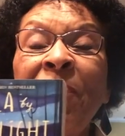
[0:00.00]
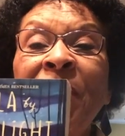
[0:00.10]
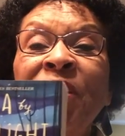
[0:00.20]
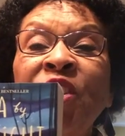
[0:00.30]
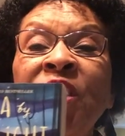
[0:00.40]

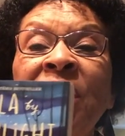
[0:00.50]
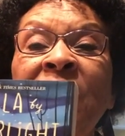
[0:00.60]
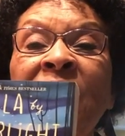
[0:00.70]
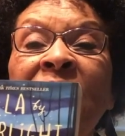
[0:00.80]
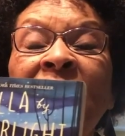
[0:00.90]
But
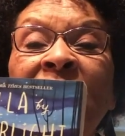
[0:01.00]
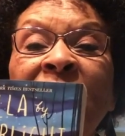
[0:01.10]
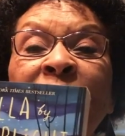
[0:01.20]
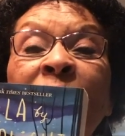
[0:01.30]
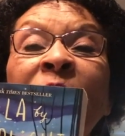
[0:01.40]
she
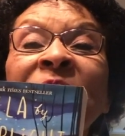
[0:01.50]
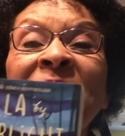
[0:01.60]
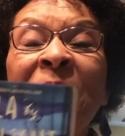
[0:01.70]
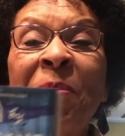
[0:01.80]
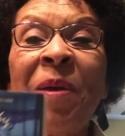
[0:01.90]
grows
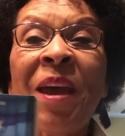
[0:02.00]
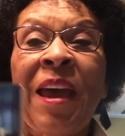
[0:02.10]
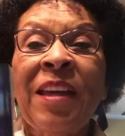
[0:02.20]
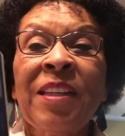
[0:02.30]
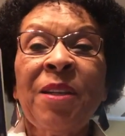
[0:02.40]
up
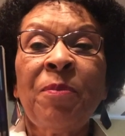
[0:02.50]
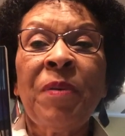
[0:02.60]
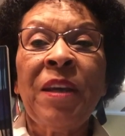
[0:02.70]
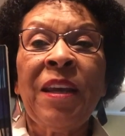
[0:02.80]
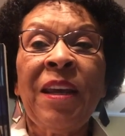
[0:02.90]
to
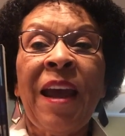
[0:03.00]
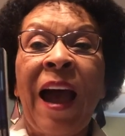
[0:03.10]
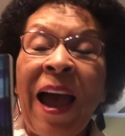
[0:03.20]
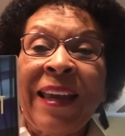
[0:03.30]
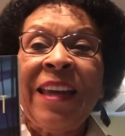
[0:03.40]
be,
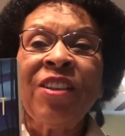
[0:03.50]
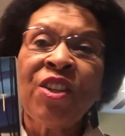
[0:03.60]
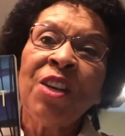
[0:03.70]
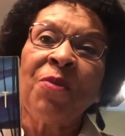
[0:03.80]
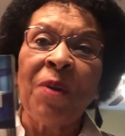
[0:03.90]
I guess
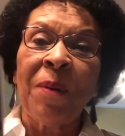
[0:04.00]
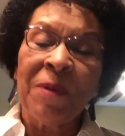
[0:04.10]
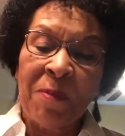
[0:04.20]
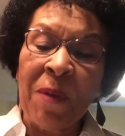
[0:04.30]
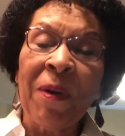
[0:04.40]
she grew up
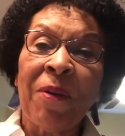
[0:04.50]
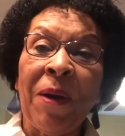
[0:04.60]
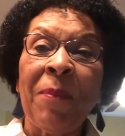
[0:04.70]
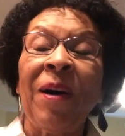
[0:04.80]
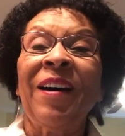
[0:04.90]
to be my
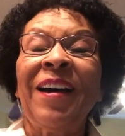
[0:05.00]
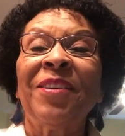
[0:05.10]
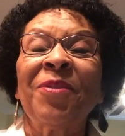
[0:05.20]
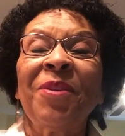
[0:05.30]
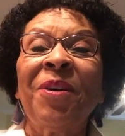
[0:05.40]
grandma, I
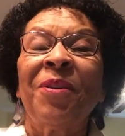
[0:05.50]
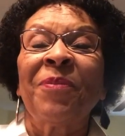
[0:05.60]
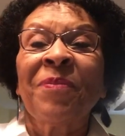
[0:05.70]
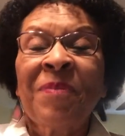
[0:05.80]
don't know.